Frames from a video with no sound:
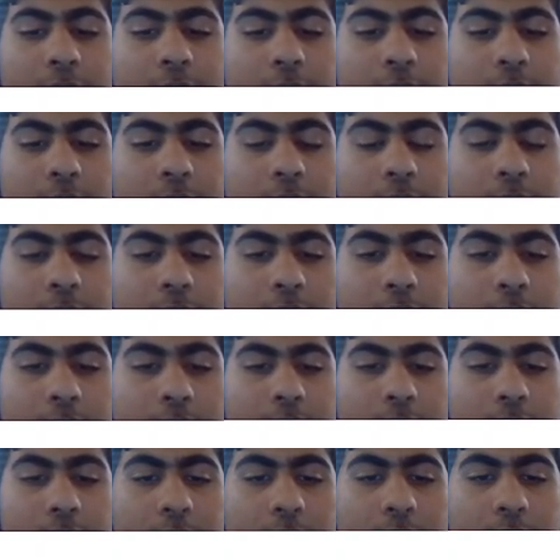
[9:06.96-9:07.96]

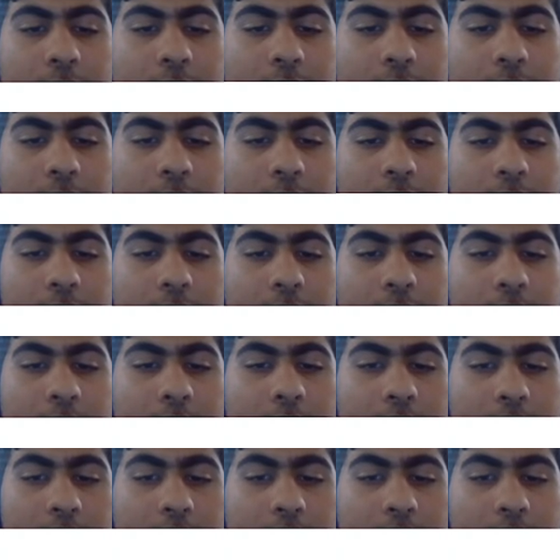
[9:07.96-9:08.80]
Nothing is said.